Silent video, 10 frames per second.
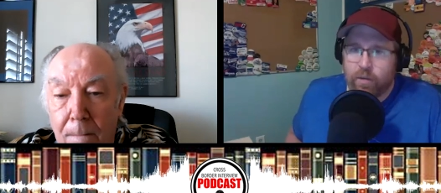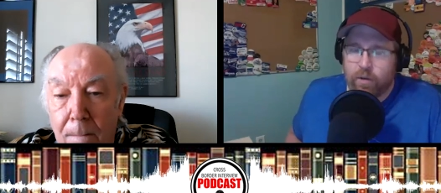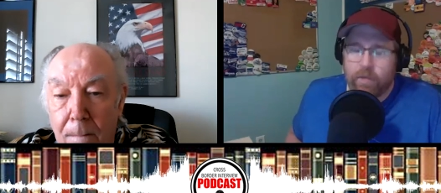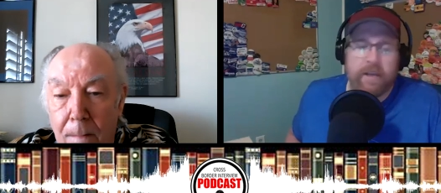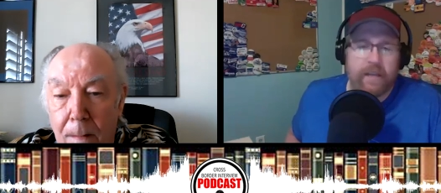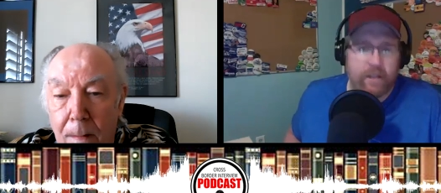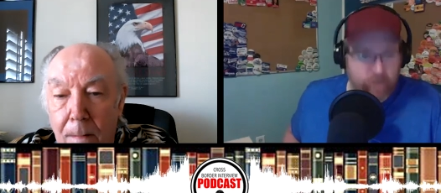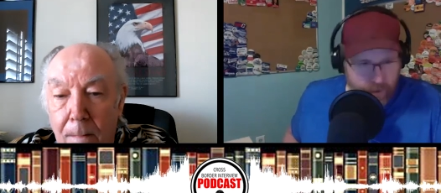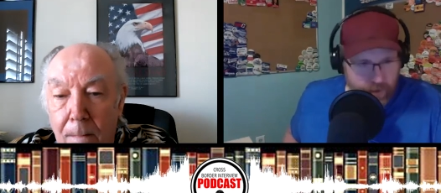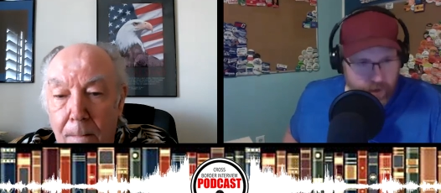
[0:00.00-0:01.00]
Speaker 1: will be in the
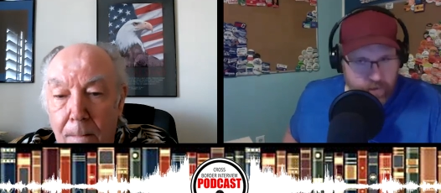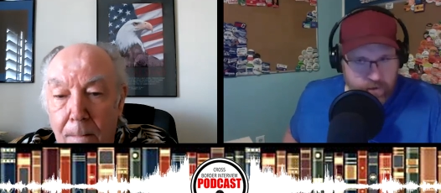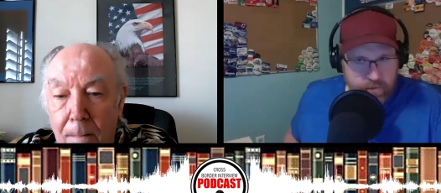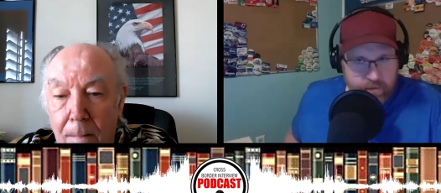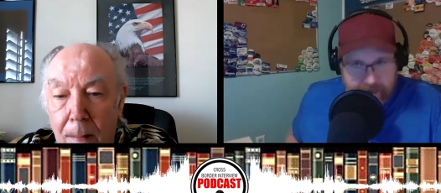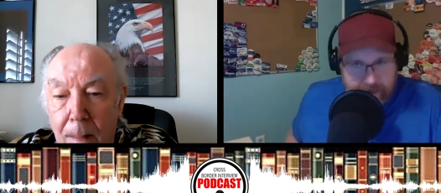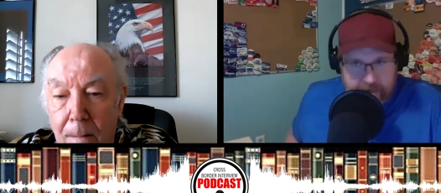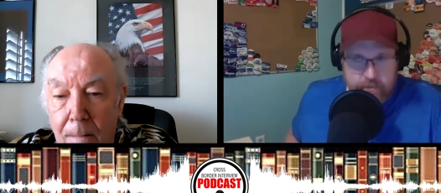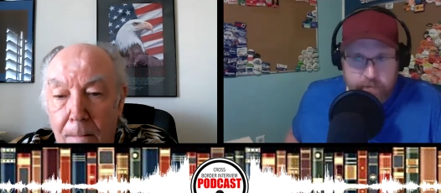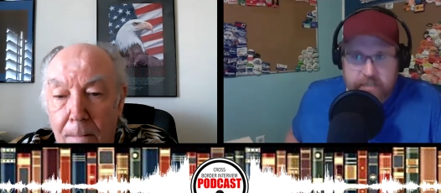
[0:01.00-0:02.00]
show notes.
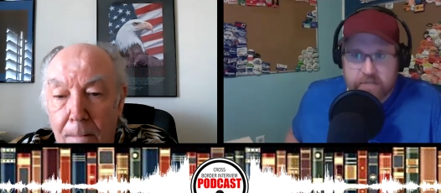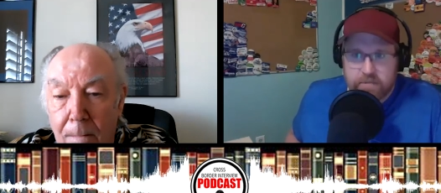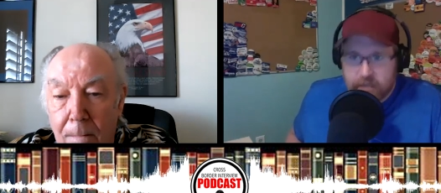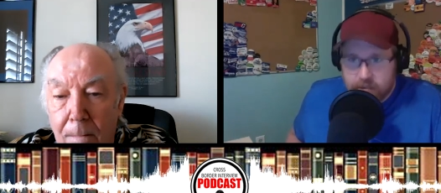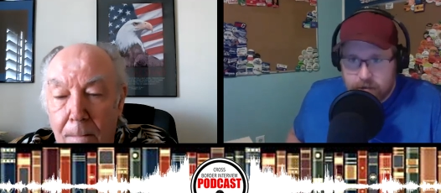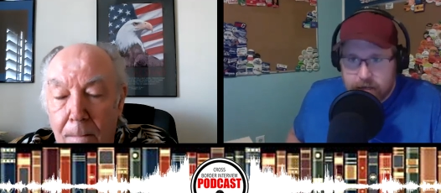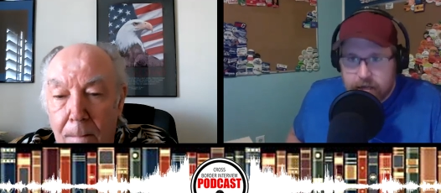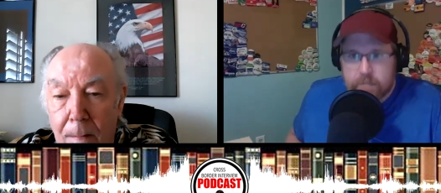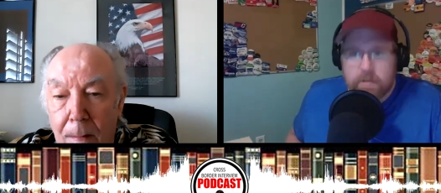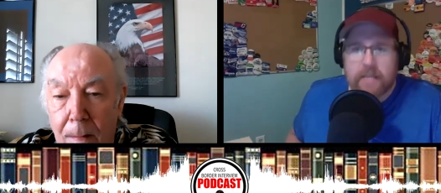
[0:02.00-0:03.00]
Please, please, please, please,
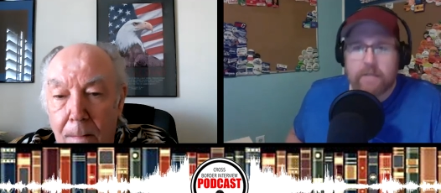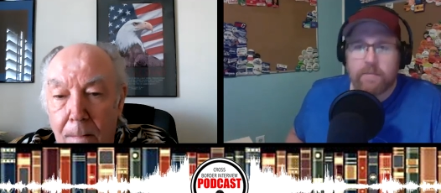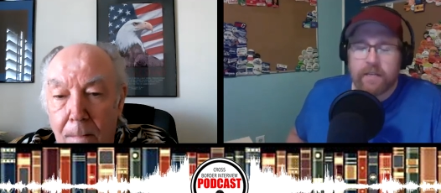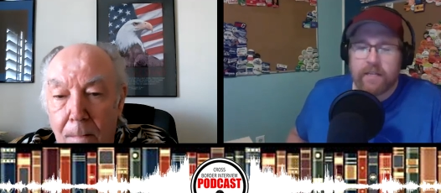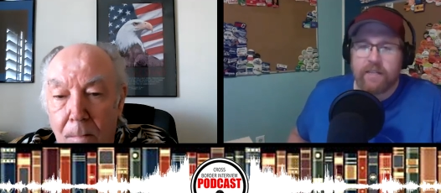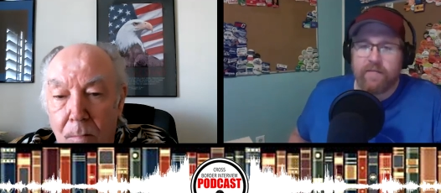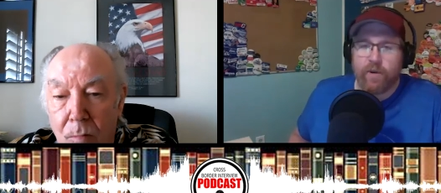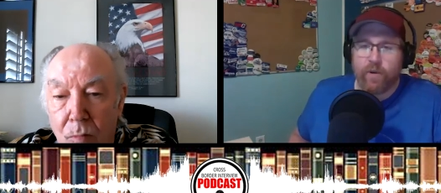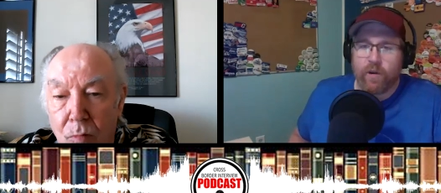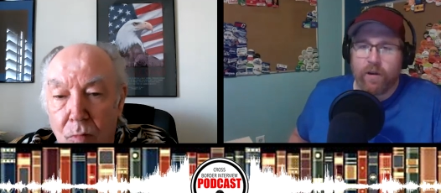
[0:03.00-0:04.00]
please, please, if you
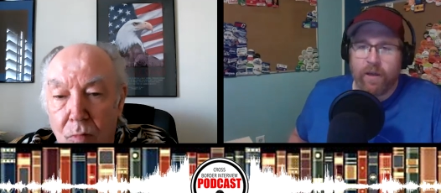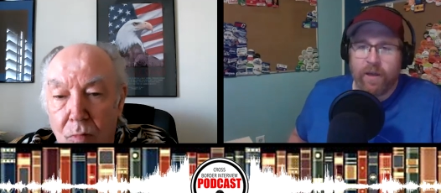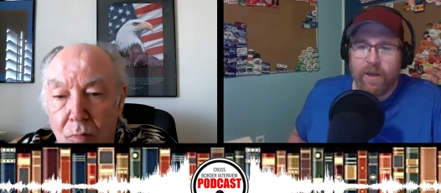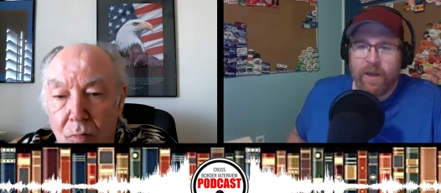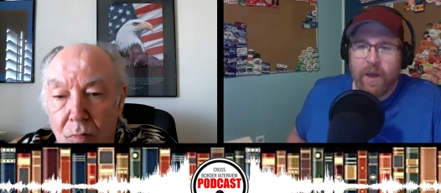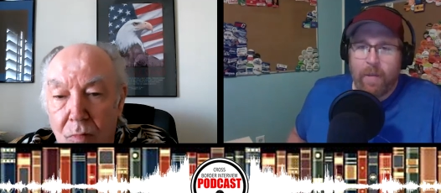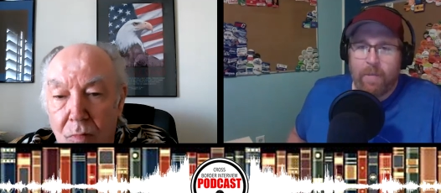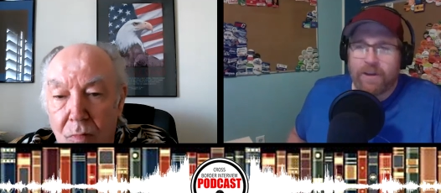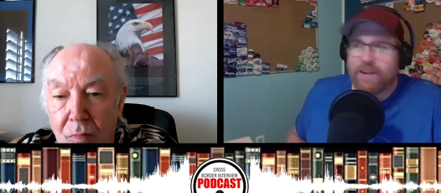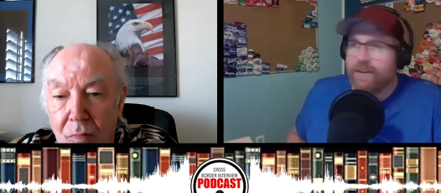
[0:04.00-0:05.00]
were a
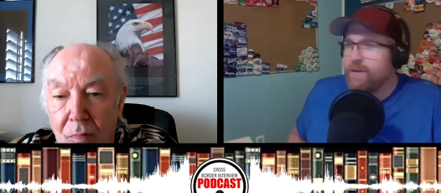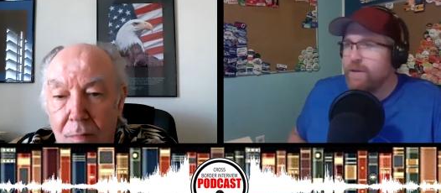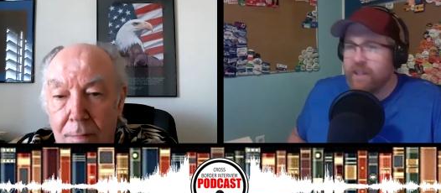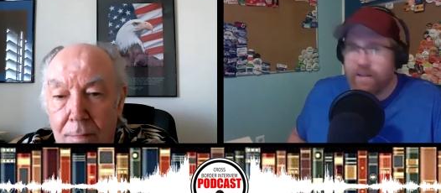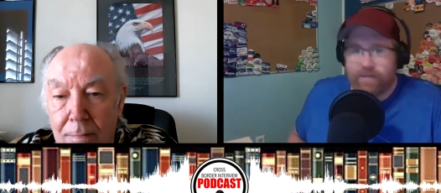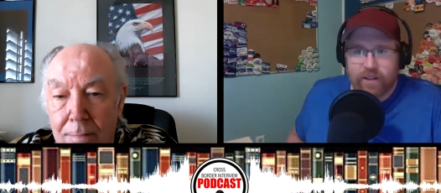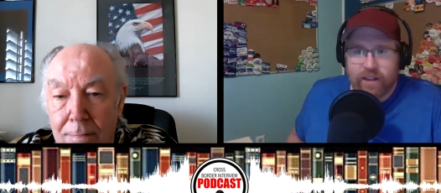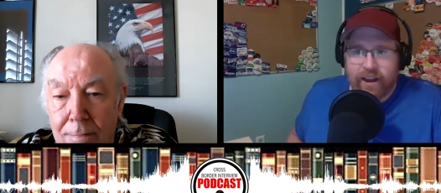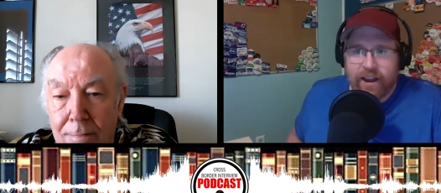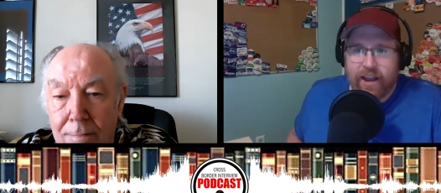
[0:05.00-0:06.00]
book lover
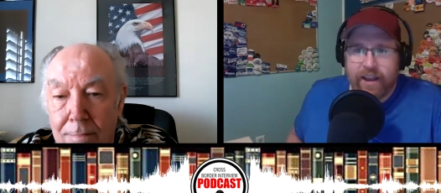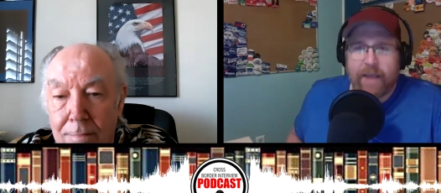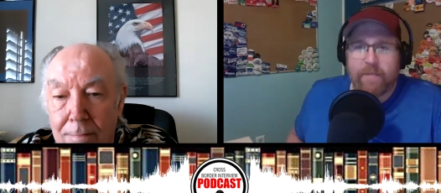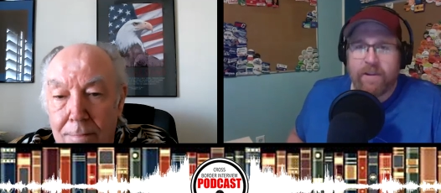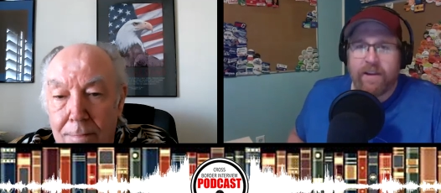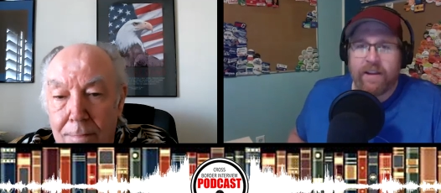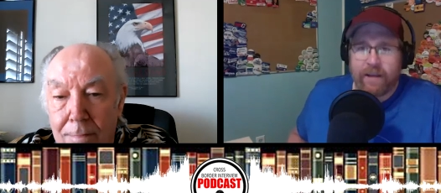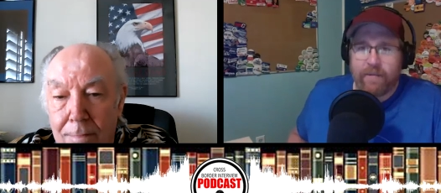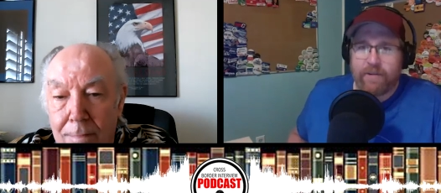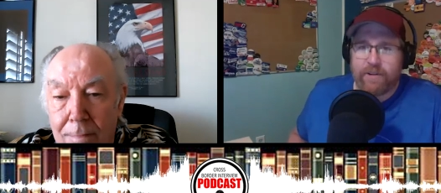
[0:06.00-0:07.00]
like I am, and I
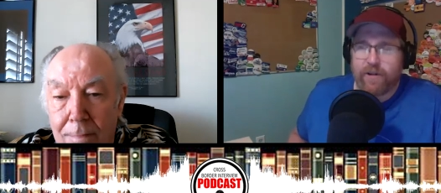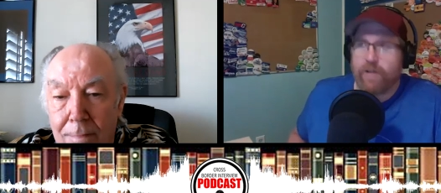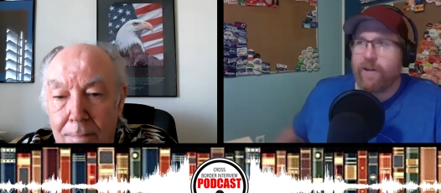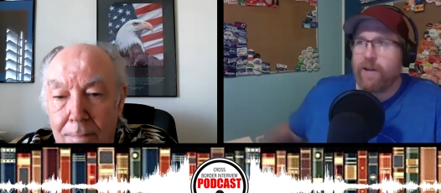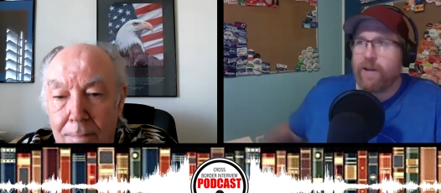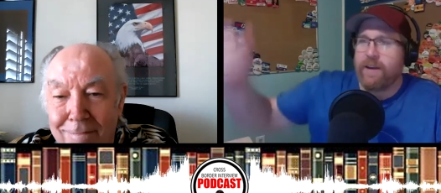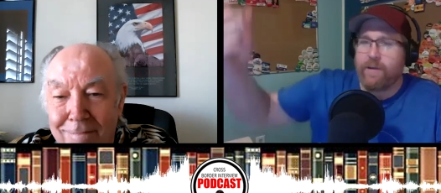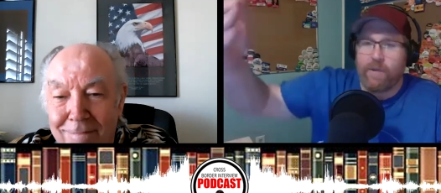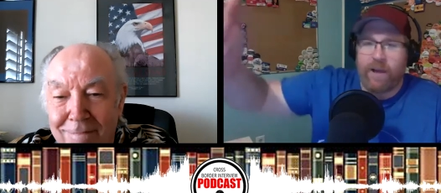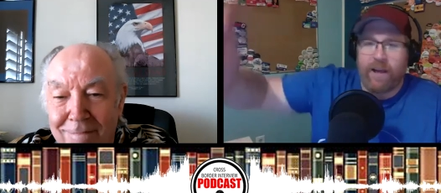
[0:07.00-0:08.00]
would turn around my
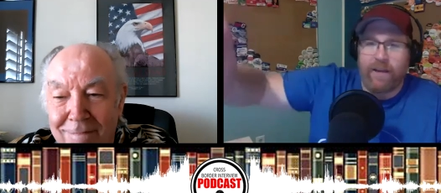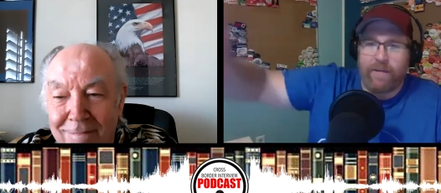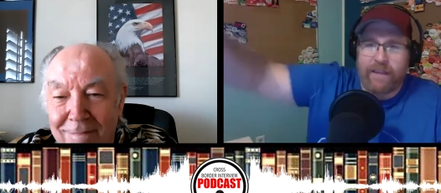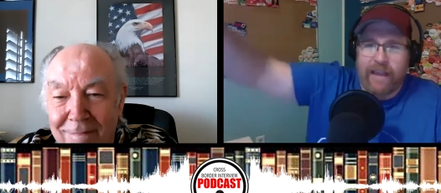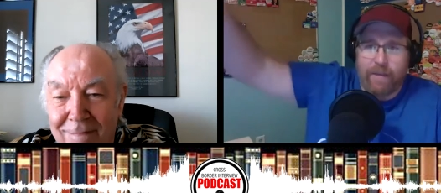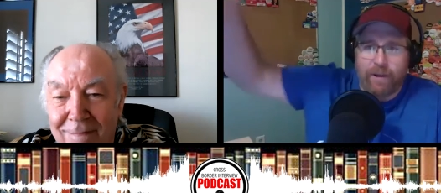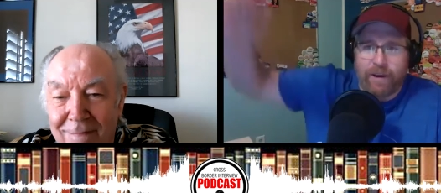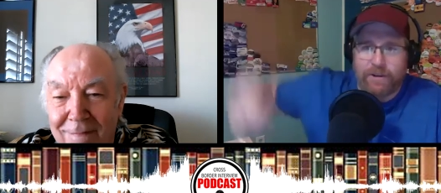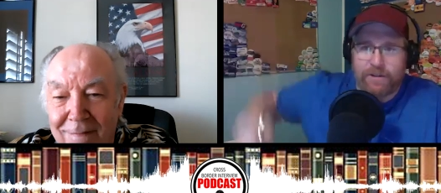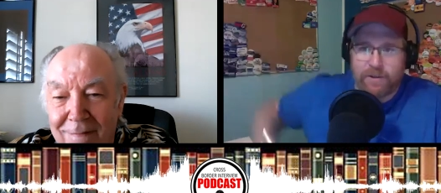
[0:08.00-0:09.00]
uh, camera and
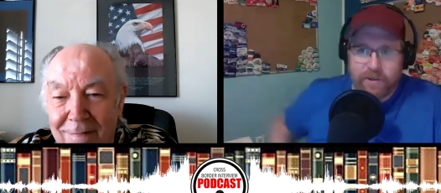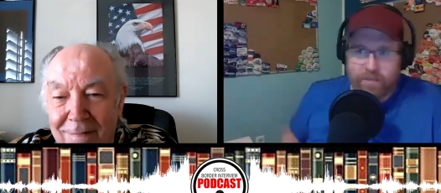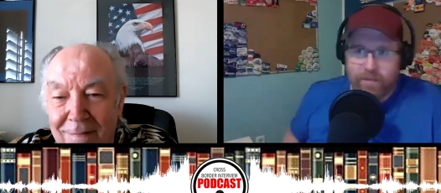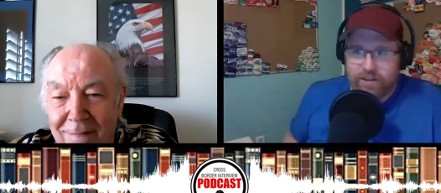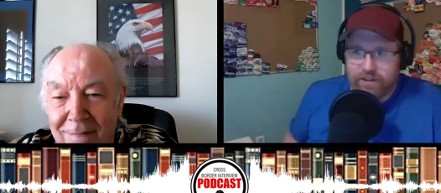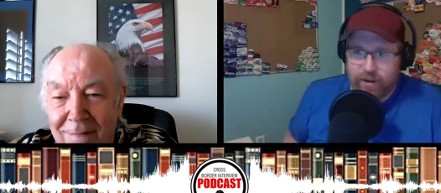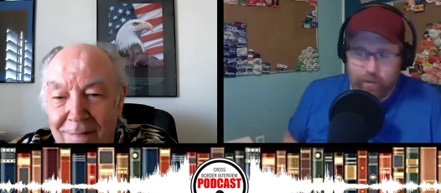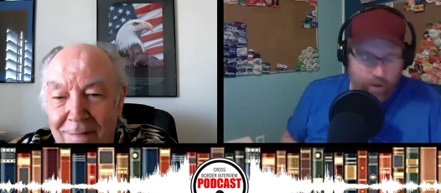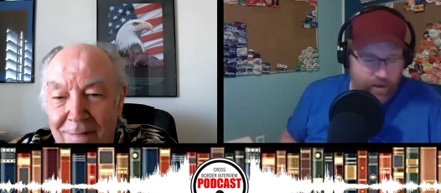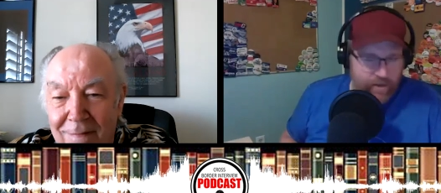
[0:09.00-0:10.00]
I'd show you the big giant
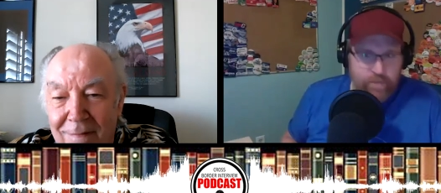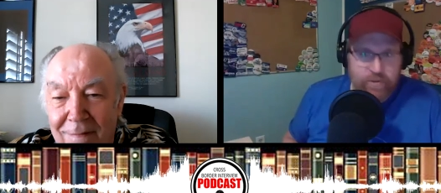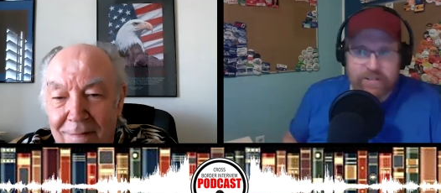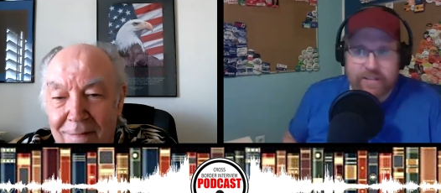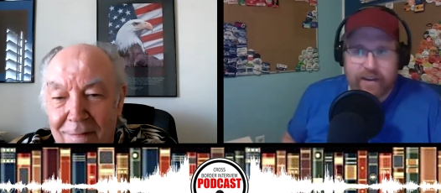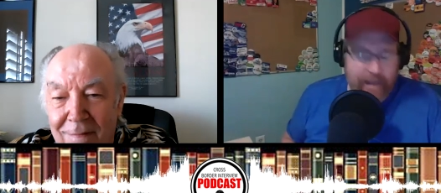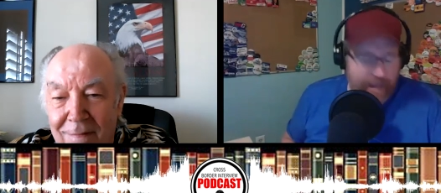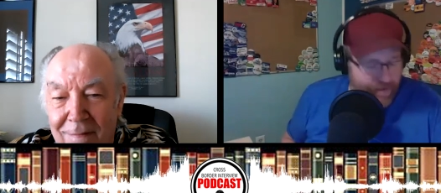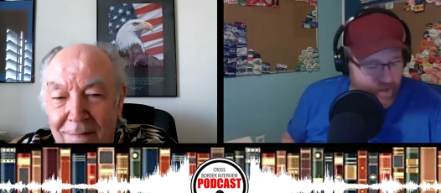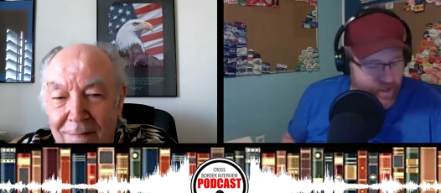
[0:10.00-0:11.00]
wall of books that I
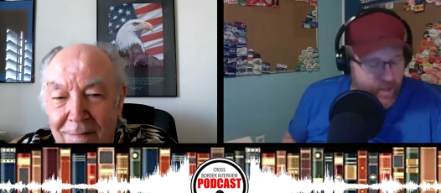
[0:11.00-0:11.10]
have,